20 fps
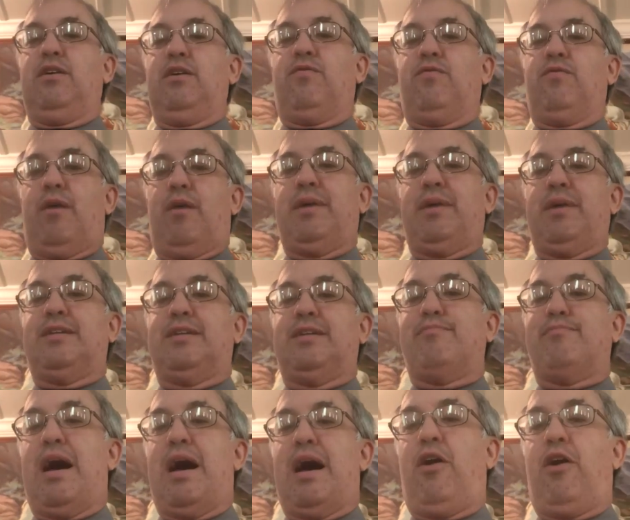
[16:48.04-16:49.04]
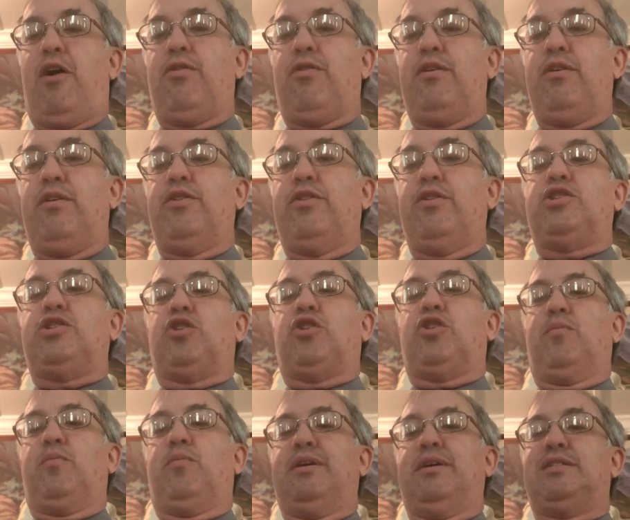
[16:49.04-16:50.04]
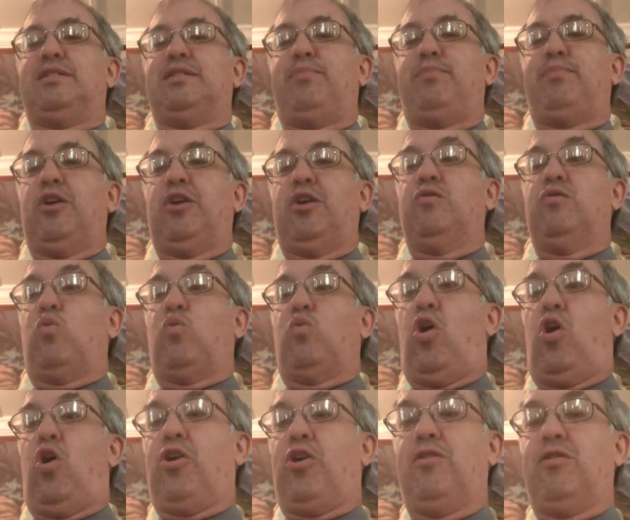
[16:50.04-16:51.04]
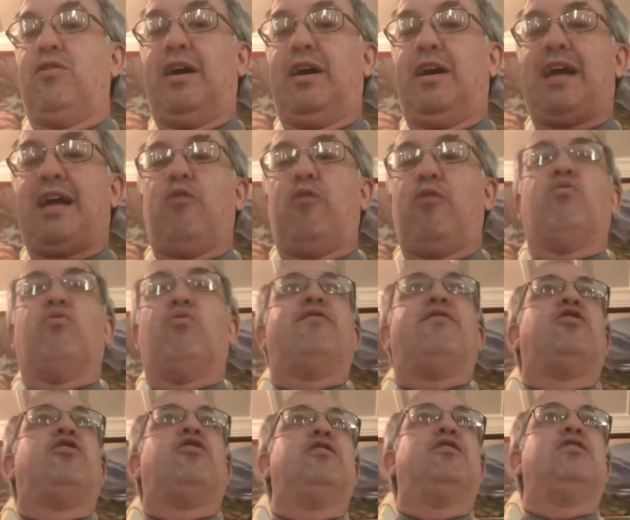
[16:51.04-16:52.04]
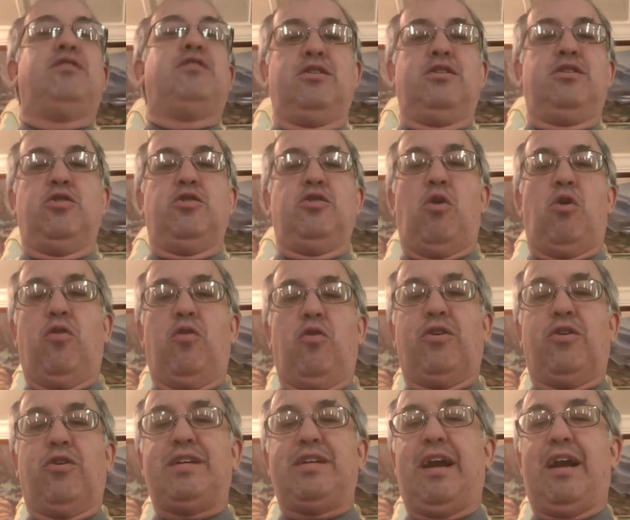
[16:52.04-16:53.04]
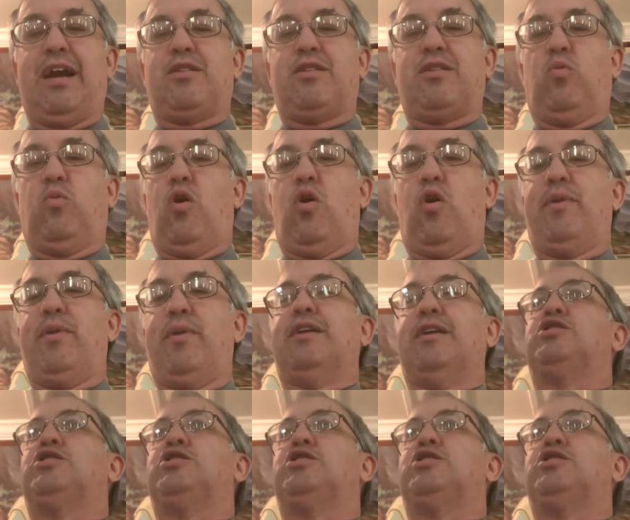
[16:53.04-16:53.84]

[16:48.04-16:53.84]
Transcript: from his mouth the serpent spewed water like a river to overtake the woman and